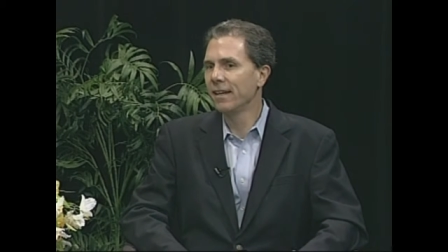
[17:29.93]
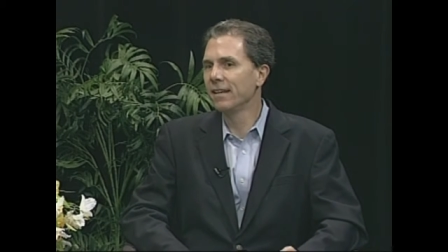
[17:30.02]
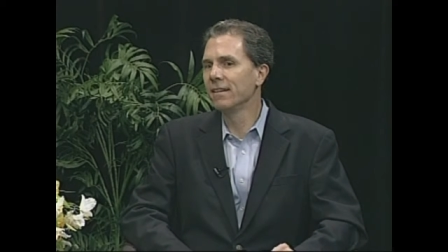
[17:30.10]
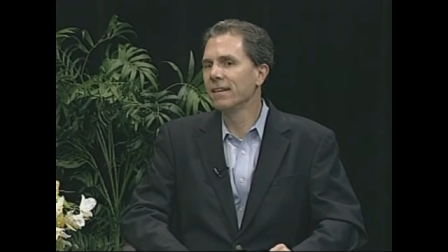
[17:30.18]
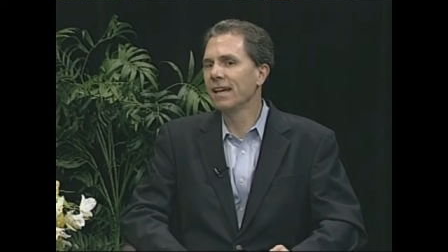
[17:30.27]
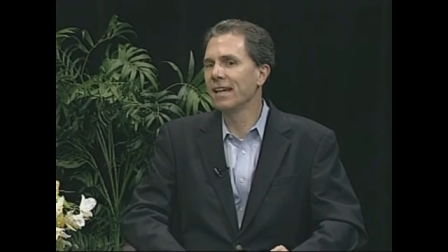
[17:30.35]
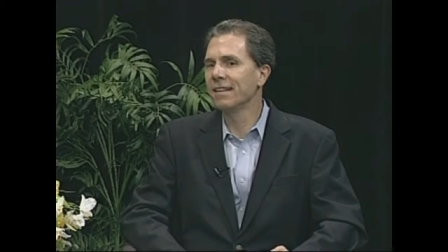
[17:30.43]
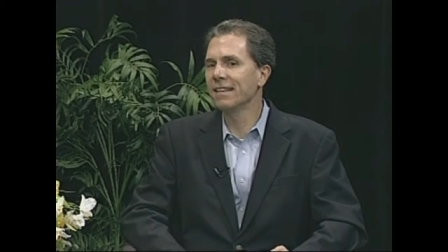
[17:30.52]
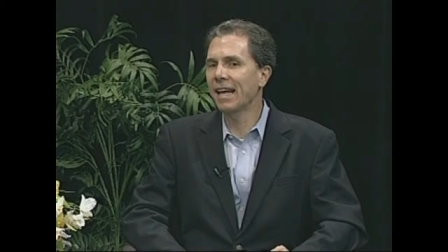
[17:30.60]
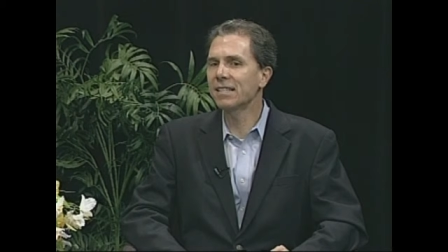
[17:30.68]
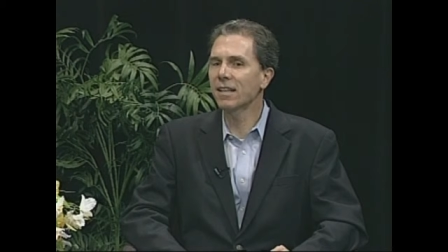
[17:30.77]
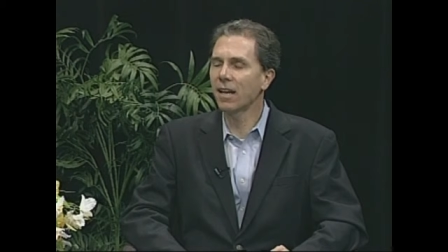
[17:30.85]
And, and
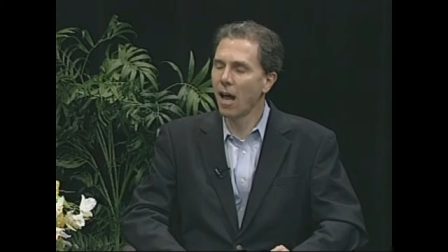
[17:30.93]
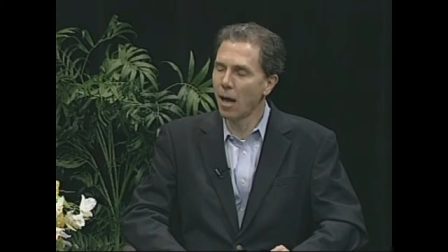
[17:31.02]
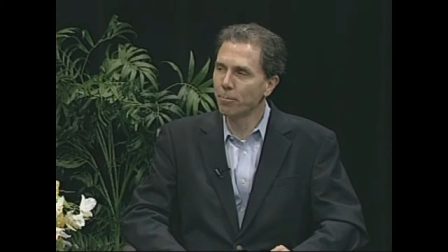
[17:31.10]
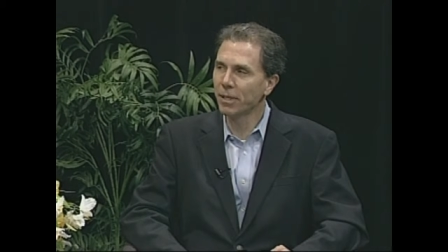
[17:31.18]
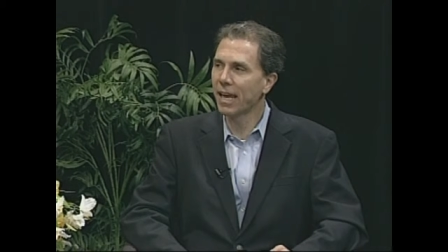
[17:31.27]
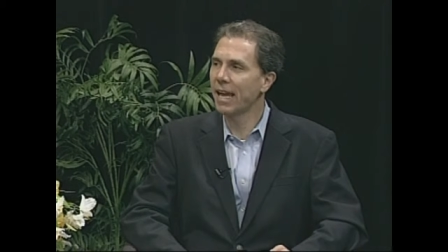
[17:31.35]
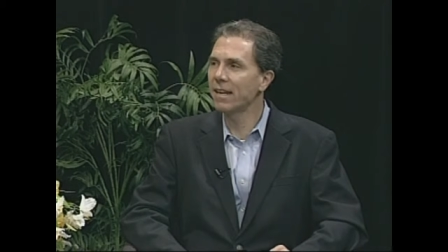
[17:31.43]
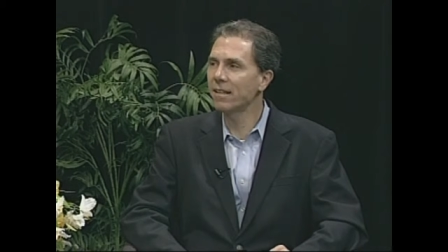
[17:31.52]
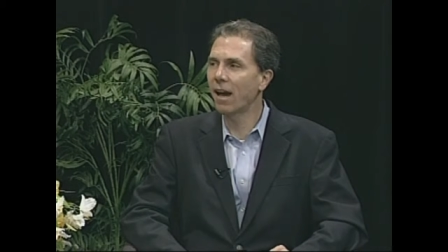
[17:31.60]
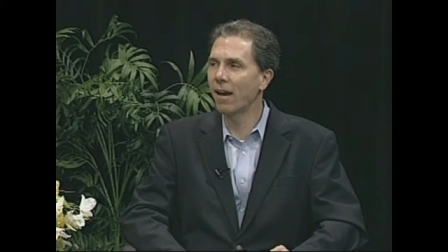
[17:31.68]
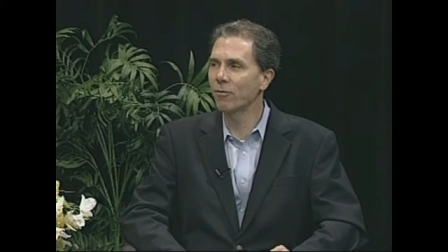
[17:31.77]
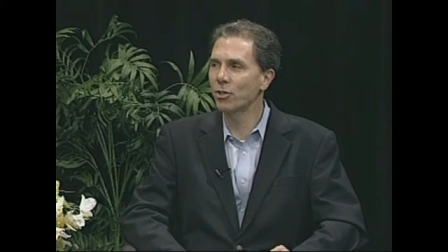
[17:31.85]
that's a
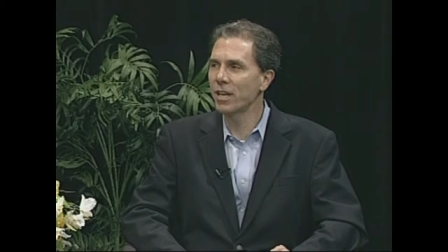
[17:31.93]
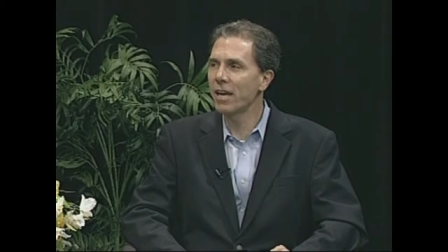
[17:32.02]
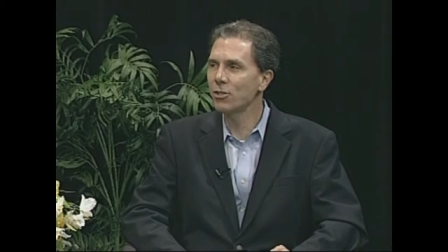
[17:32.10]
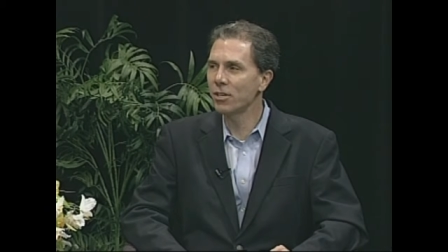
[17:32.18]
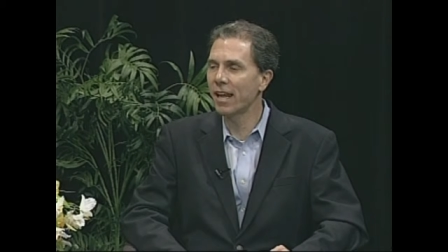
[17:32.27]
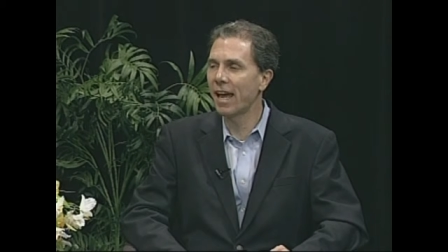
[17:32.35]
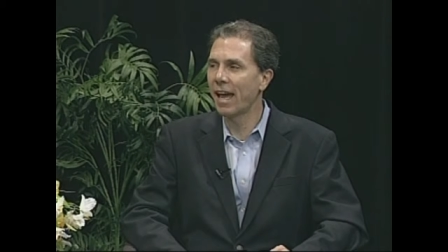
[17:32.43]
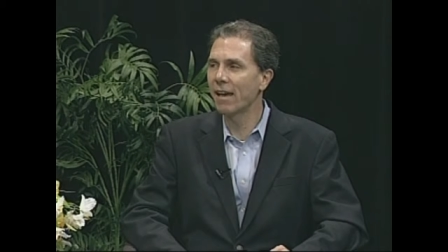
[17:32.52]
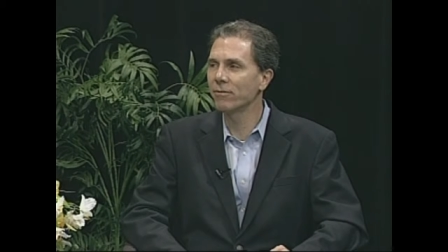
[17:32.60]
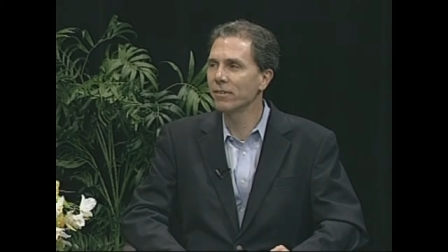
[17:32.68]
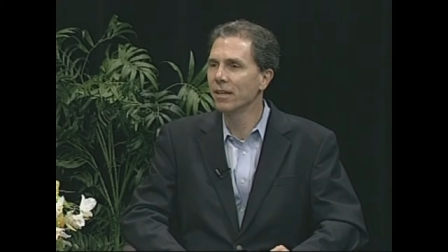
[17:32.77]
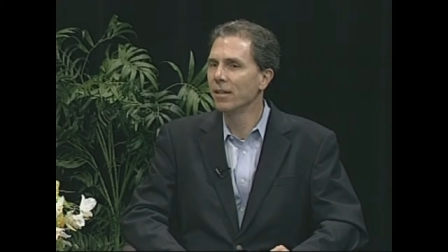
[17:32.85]
complicated conversation to have,